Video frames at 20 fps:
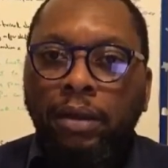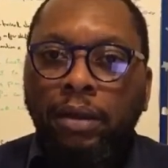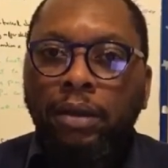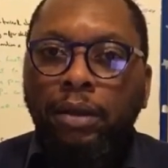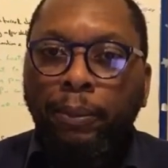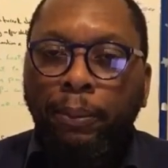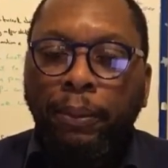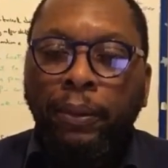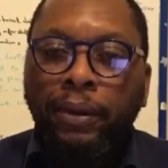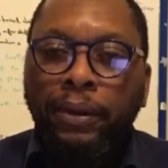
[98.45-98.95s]

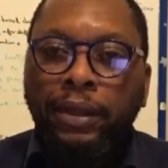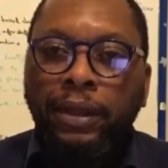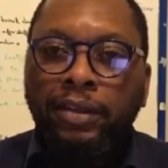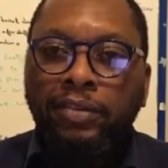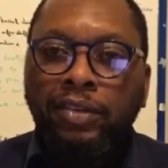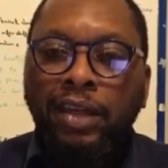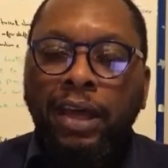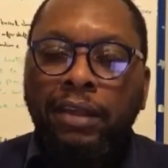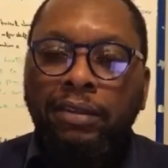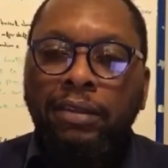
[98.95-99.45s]
The point
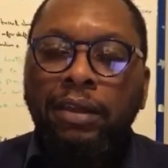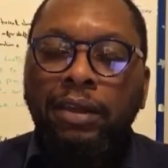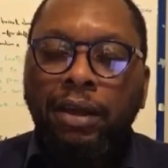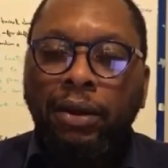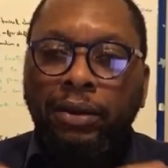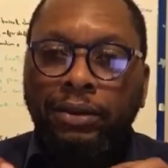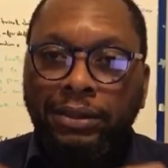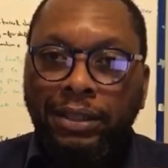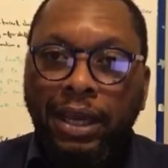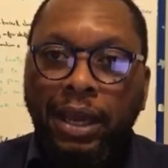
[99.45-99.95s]
is, I think
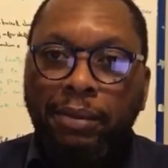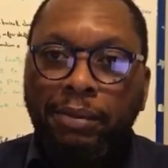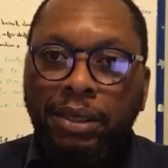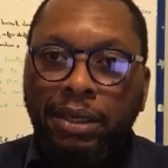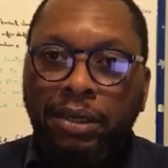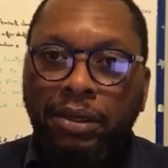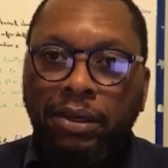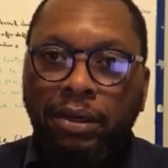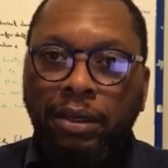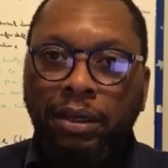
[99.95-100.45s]
our time
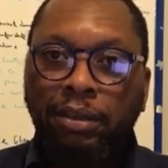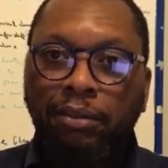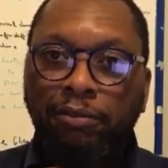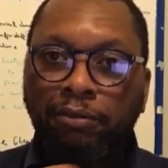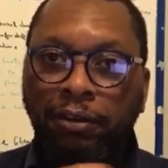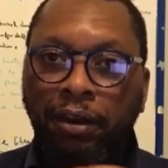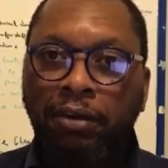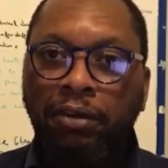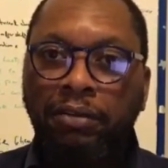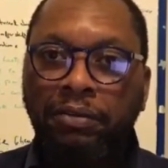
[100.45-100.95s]
here is
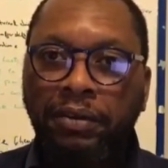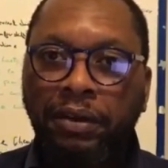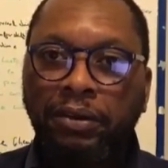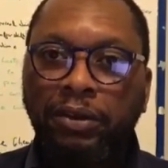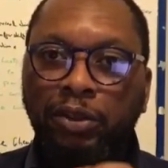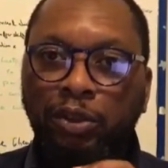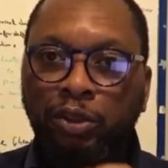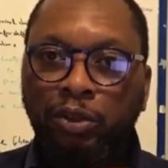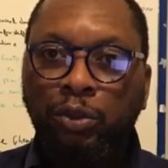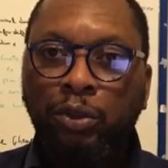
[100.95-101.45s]
very, very
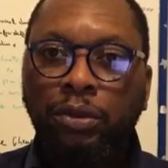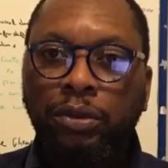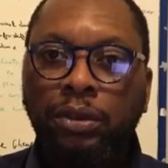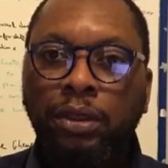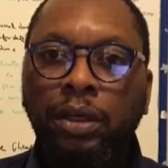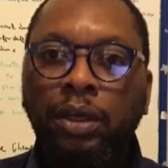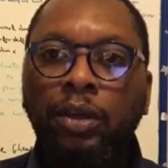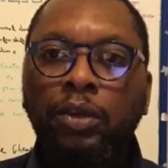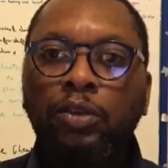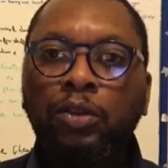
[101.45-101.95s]
short.
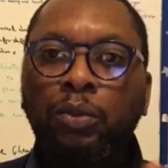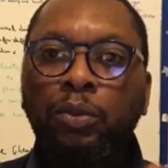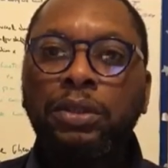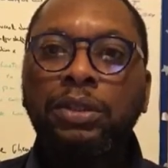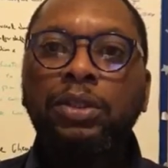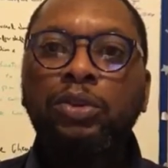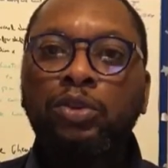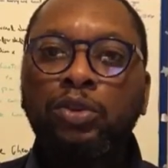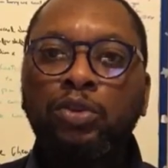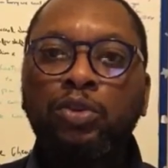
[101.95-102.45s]
So we
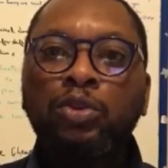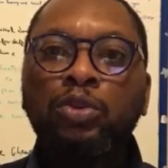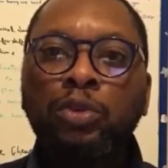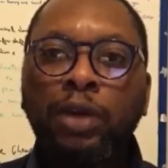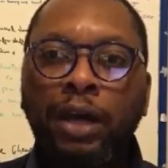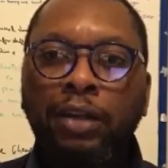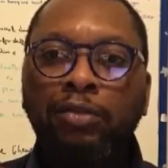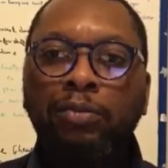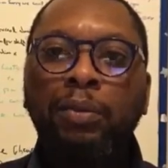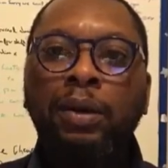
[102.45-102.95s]
need to do
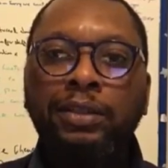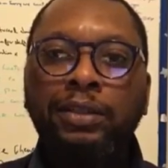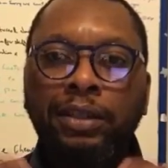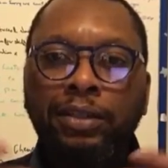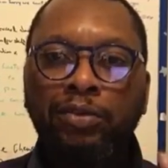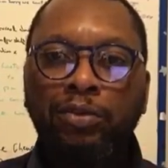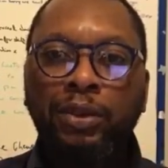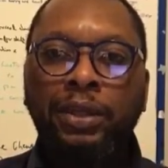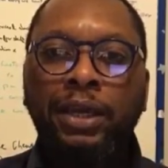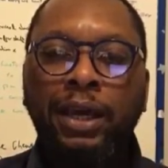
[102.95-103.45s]
as much
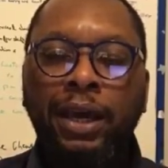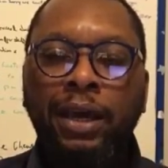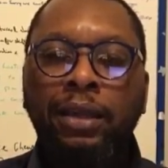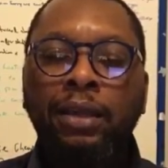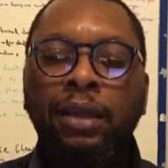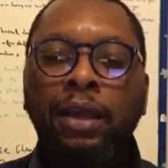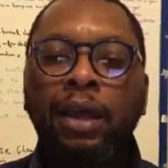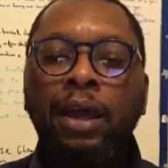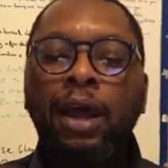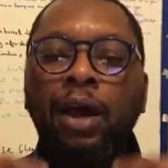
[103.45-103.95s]
as we can,
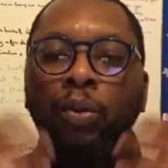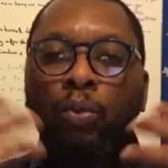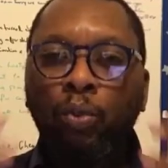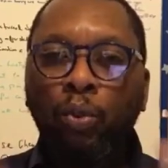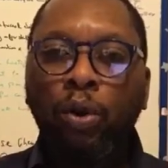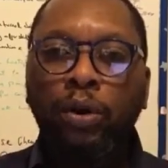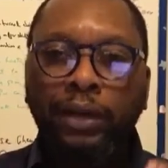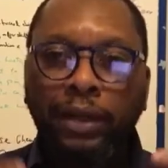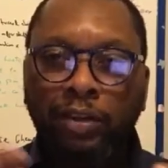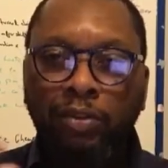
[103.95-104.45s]

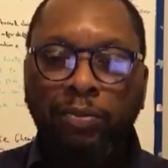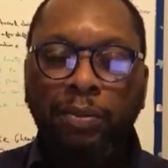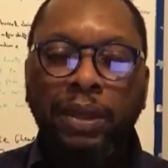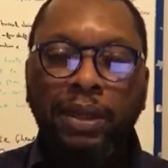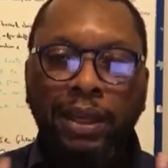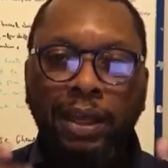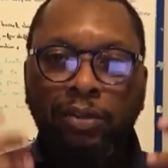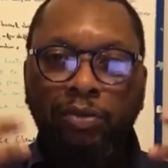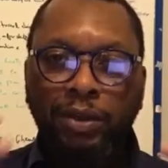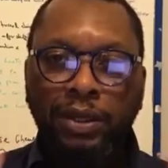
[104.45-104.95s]
warn as
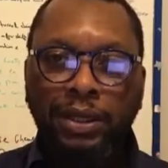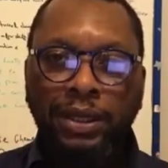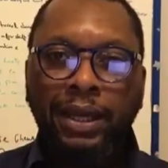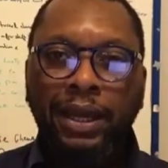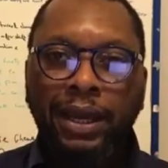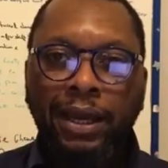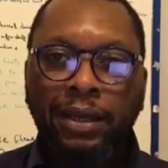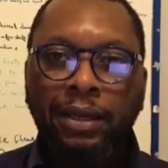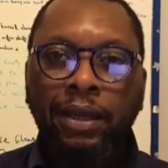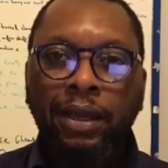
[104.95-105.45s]
many as we
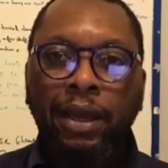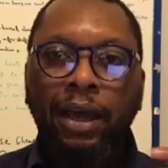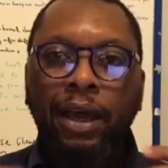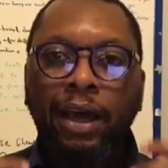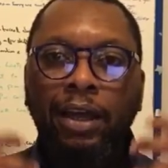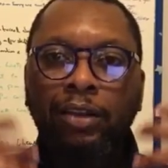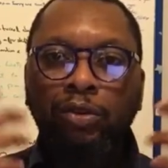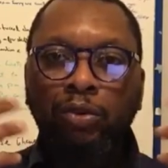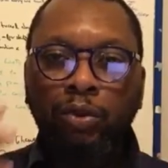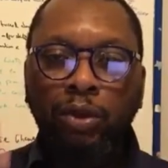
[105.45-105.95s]
can,
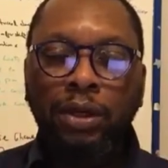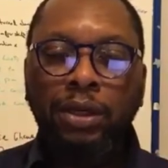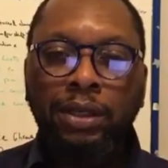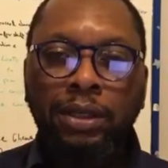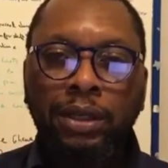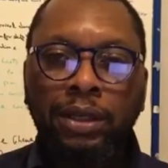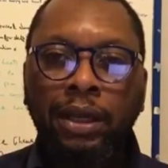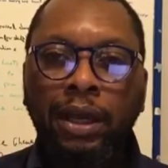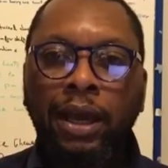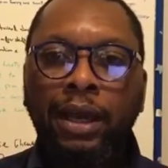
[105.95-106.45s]
as
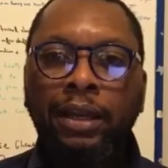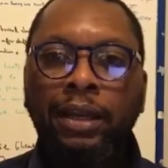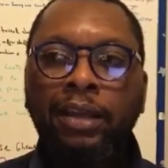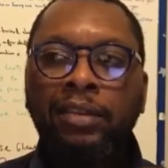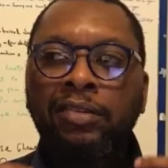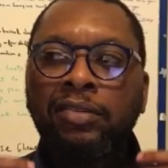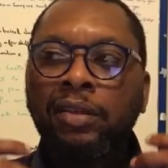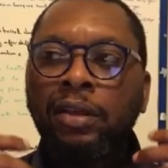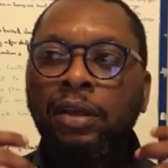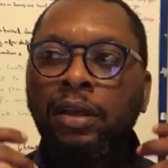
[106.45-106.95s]
quickly and
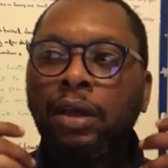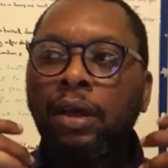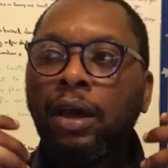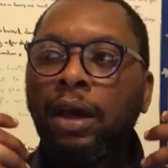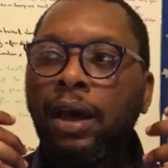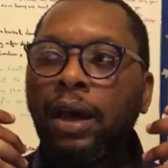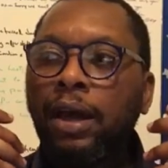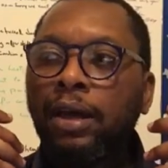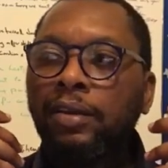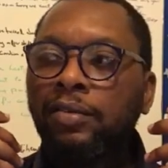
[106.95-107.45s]
as
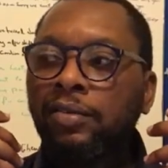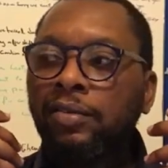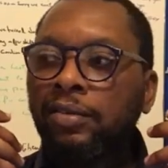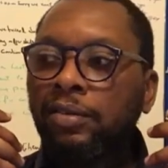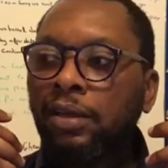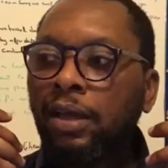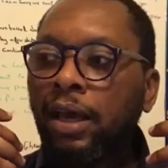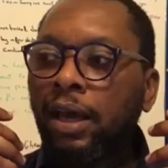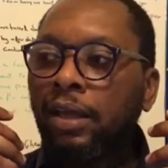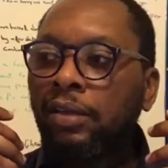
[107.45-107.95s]
as
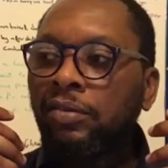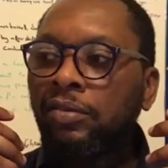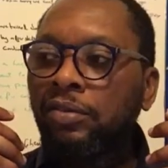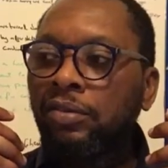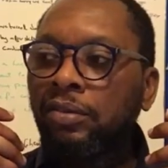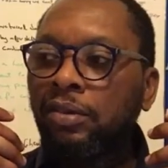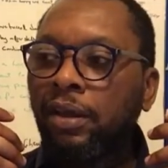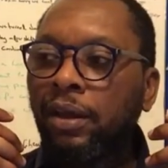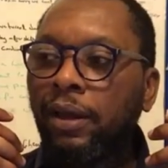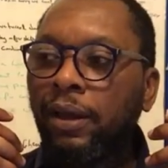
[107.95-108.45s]

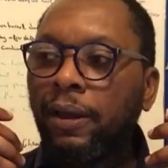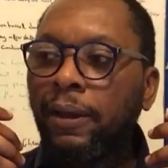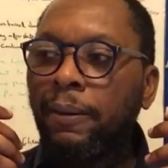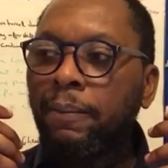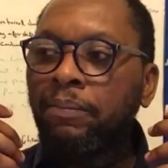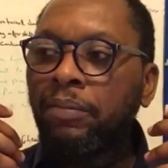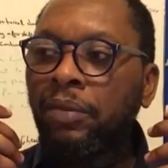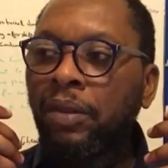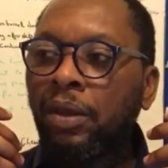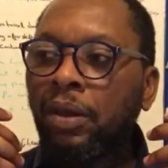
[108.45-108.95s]
as
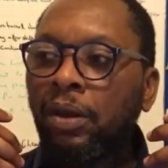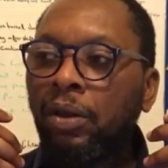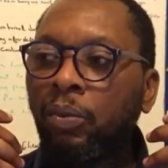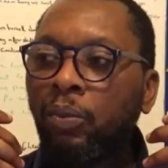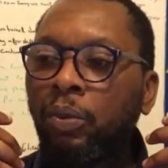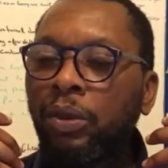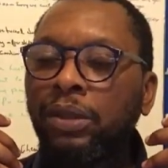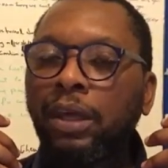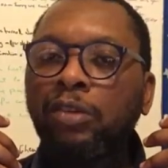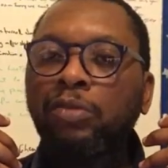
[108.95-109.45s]
um,
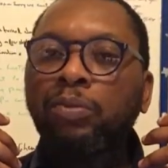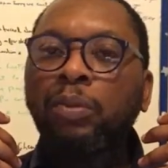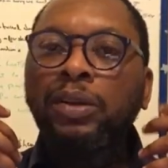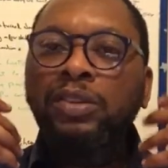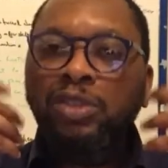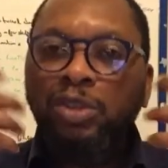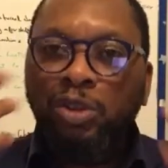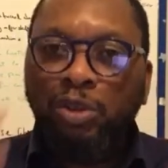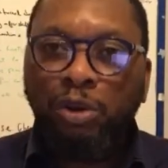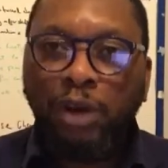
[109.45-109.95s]
with as
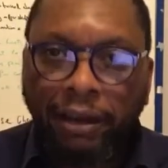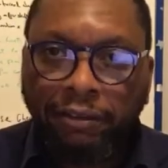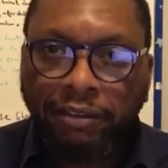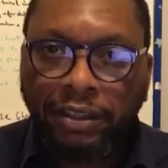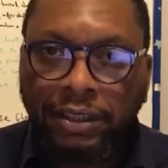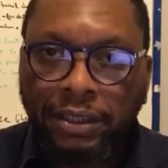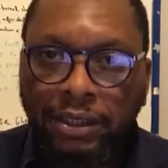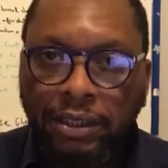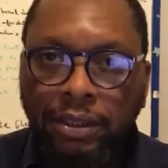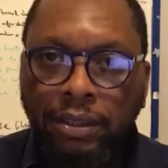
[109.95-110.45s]
much
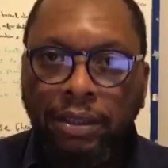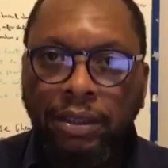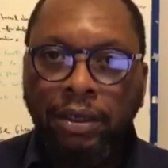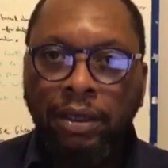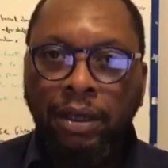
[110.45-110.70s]
gravity